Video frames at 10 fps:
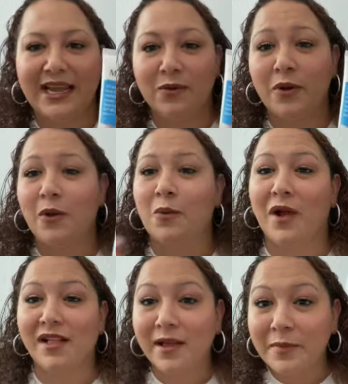We were
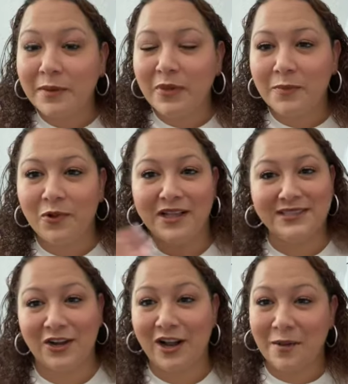welcoming people as
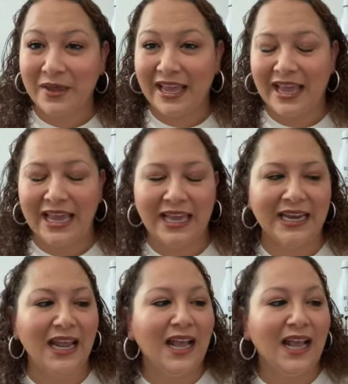they're coming in.